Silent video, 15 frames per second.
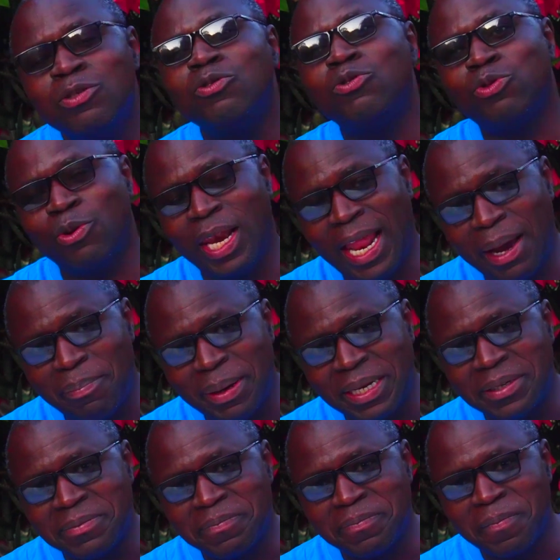to Laban.
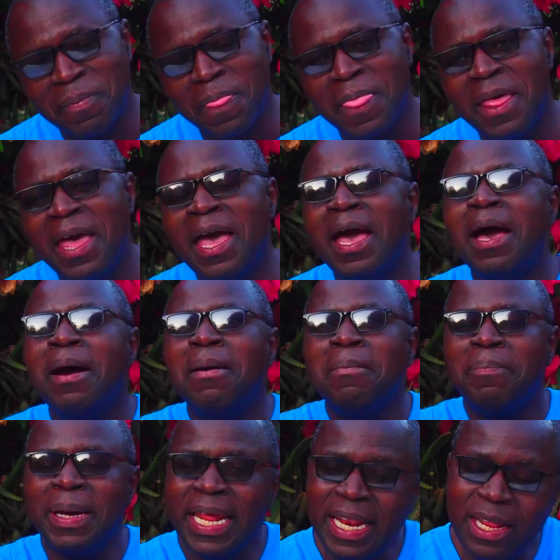
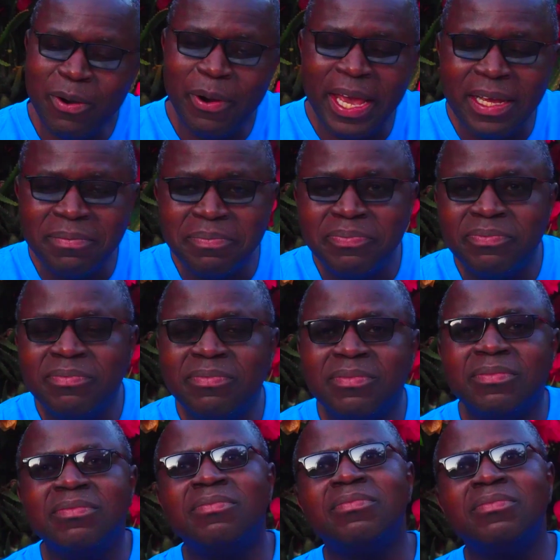But anyway,
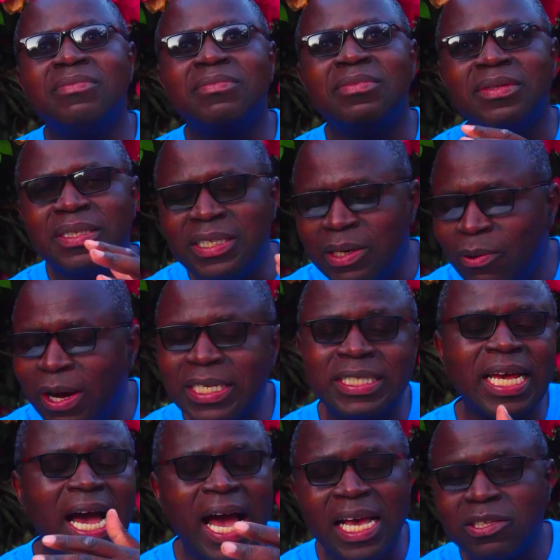he
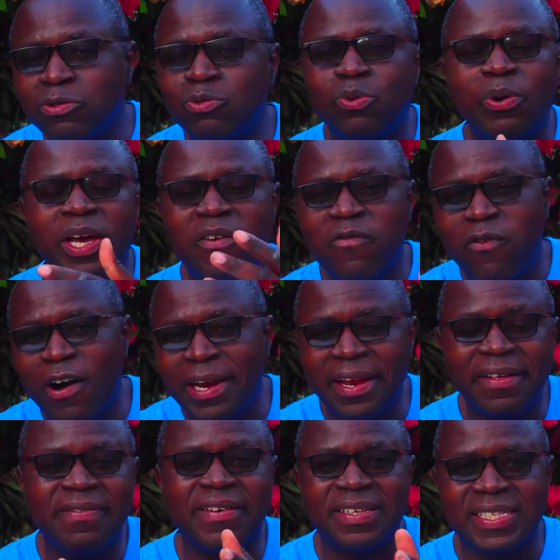was asked to work for
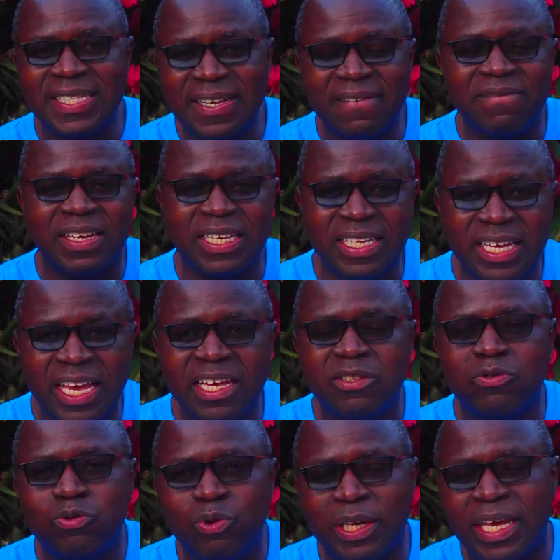another seven
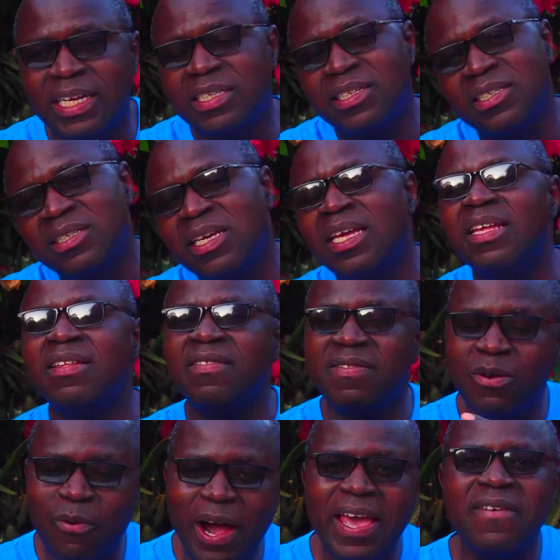years to get
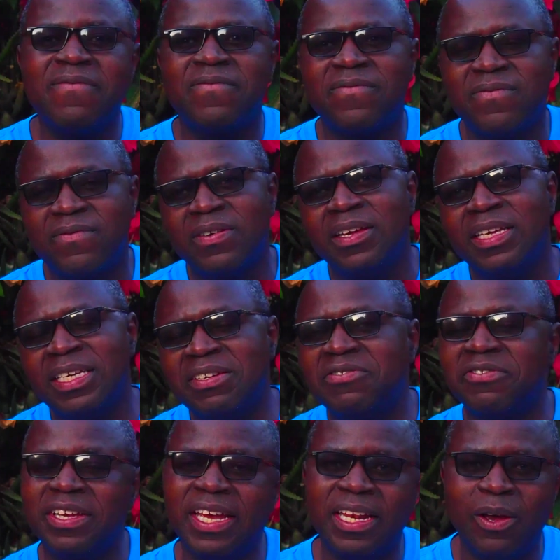the wife he
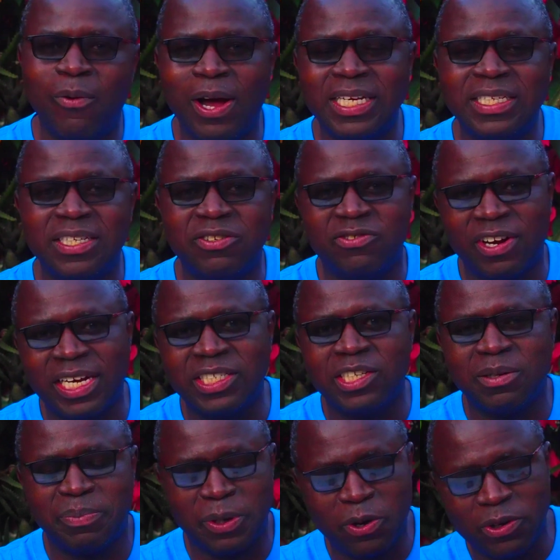really wanted,
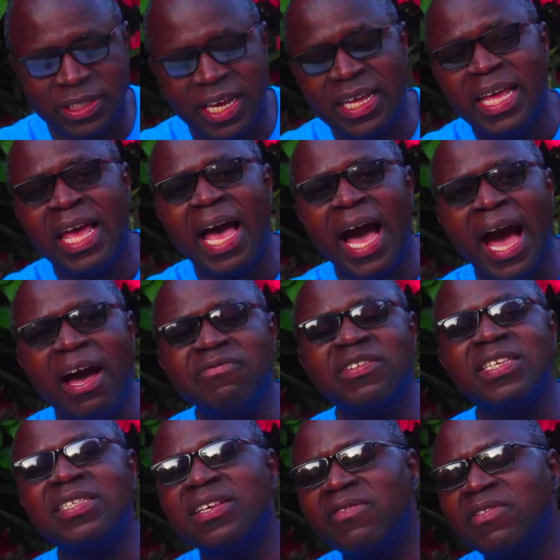Rachel, because
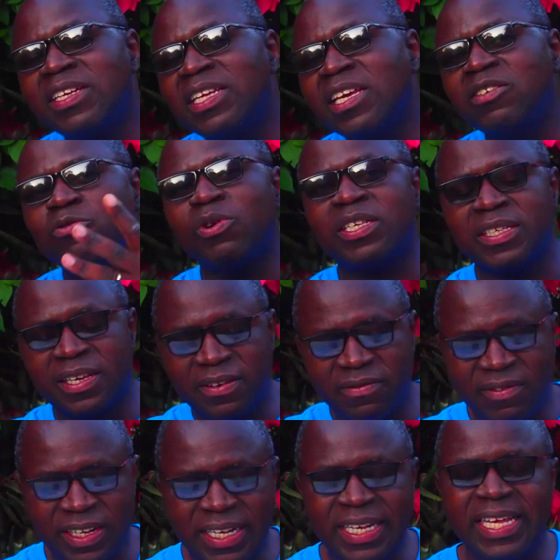after seven years he was
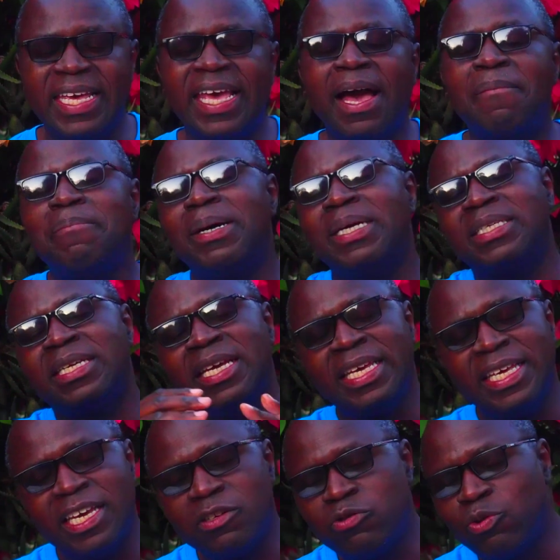given Leah, but
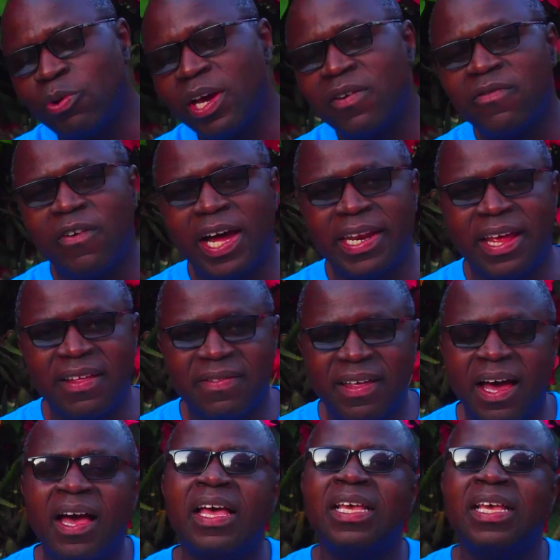he had to work for another